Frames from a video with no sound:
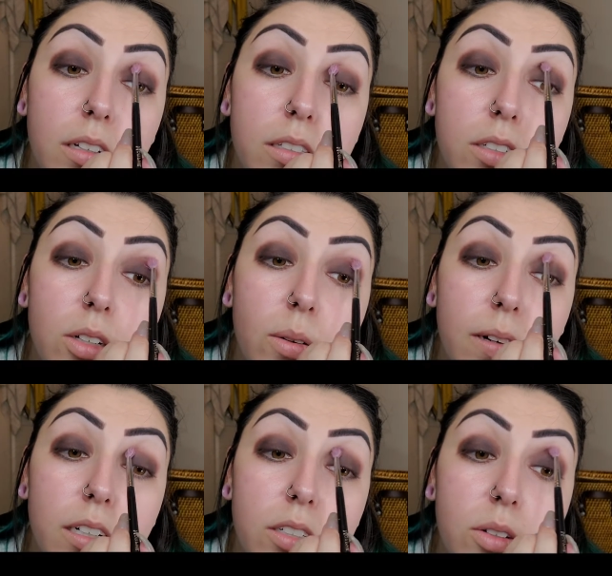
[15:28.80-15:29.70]
So you don't
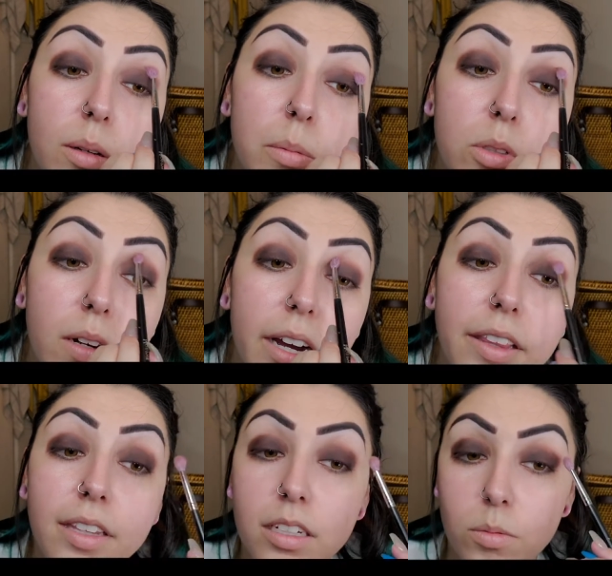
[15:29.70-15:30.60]
want it to go up too high.
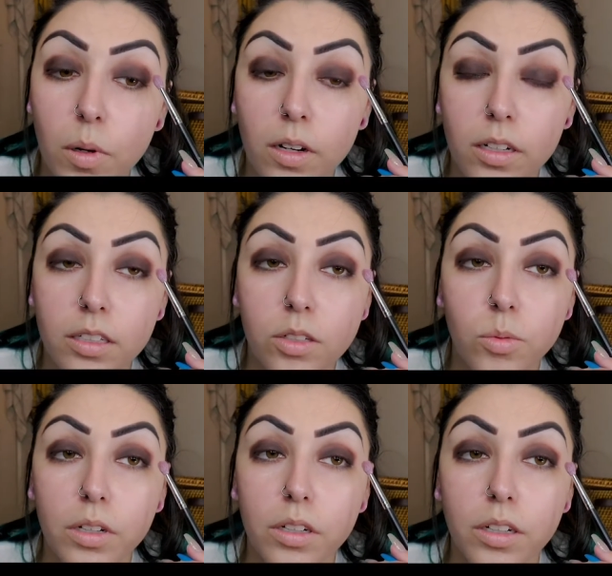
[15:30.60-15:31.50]
This part is
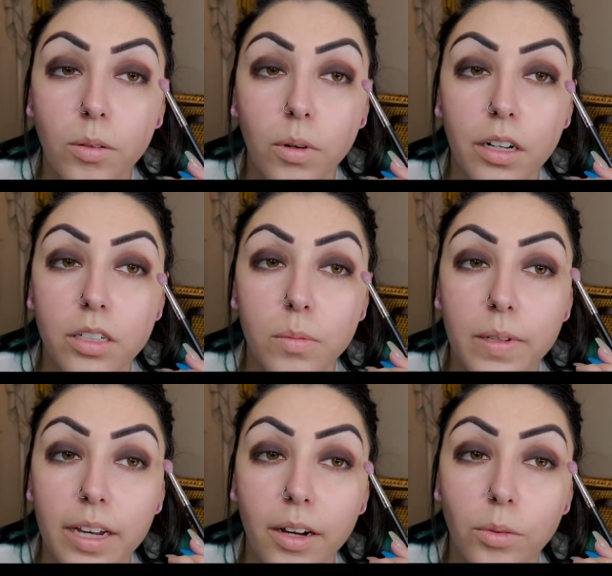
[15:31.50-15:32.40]
where you're going to want it to
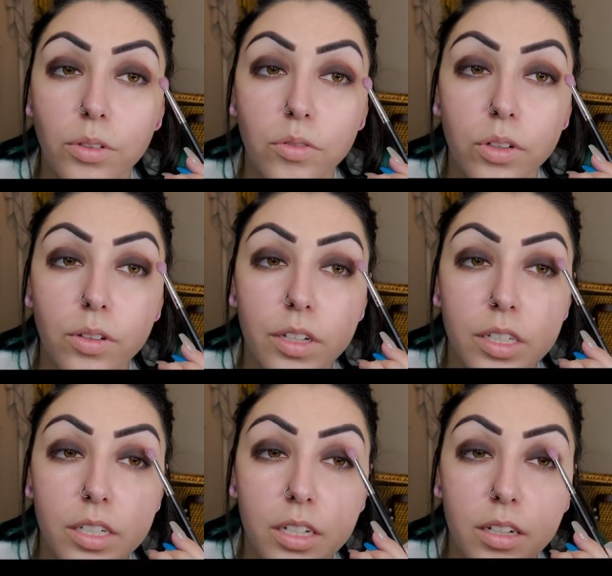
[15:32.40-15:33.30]
be out the
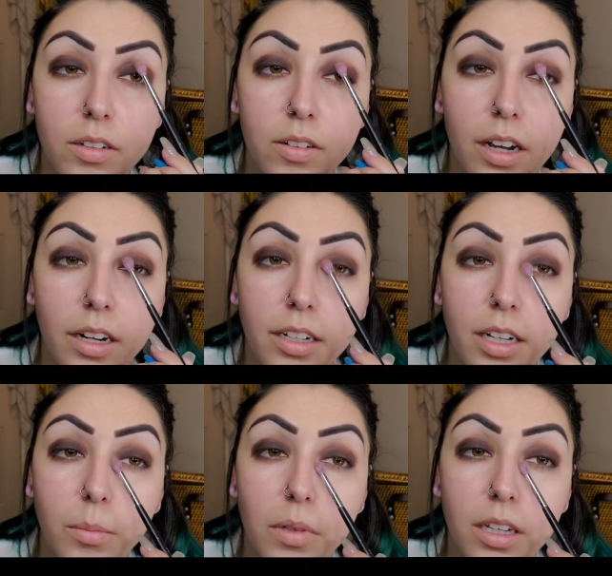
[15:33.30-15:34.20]
furthest and it'll kind of
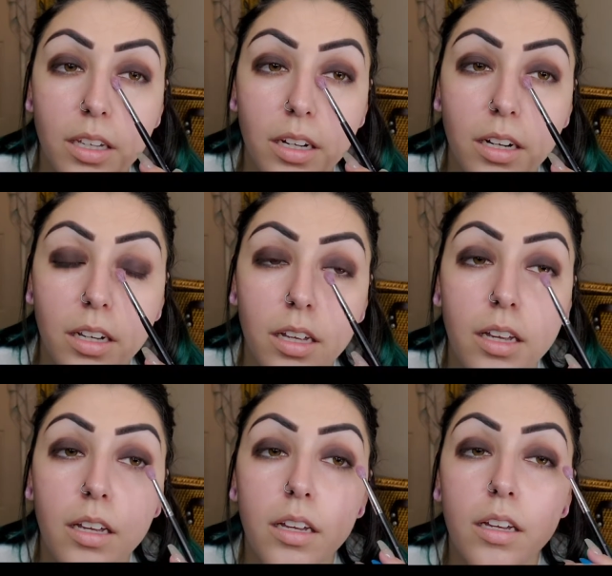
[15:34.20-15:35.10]
come in
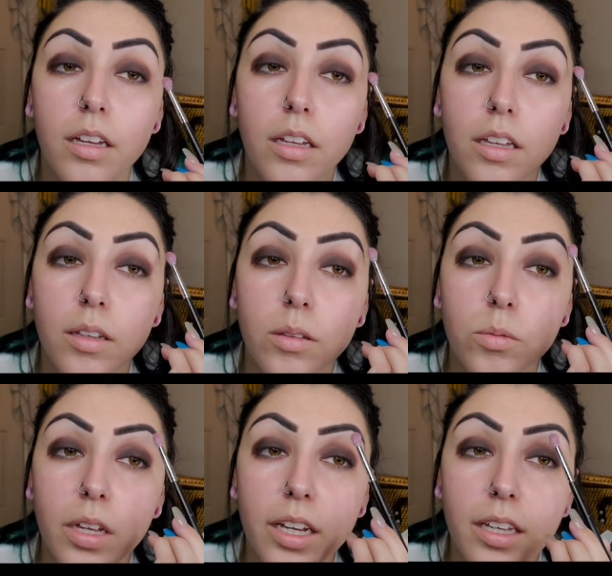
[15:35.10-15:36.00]

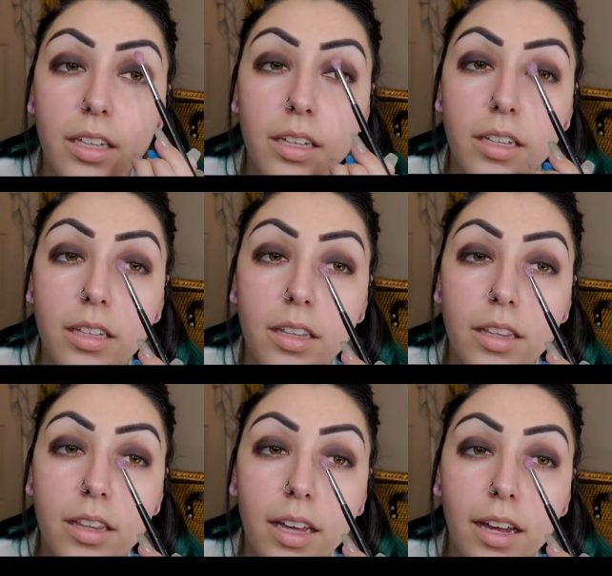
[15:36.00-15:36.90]
like
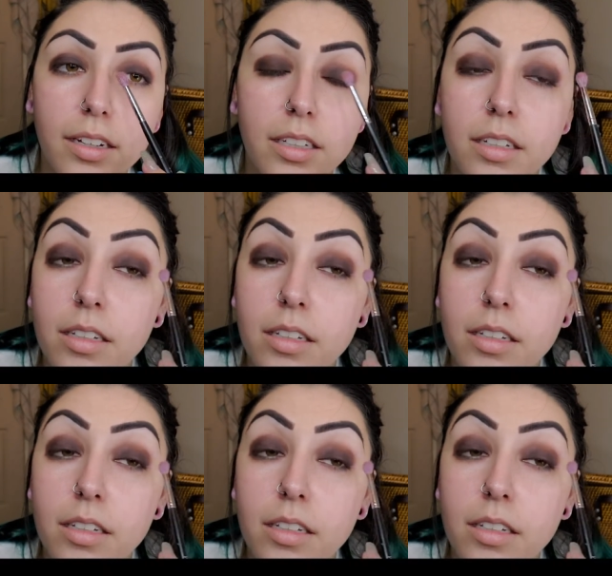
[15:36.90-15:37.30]
that.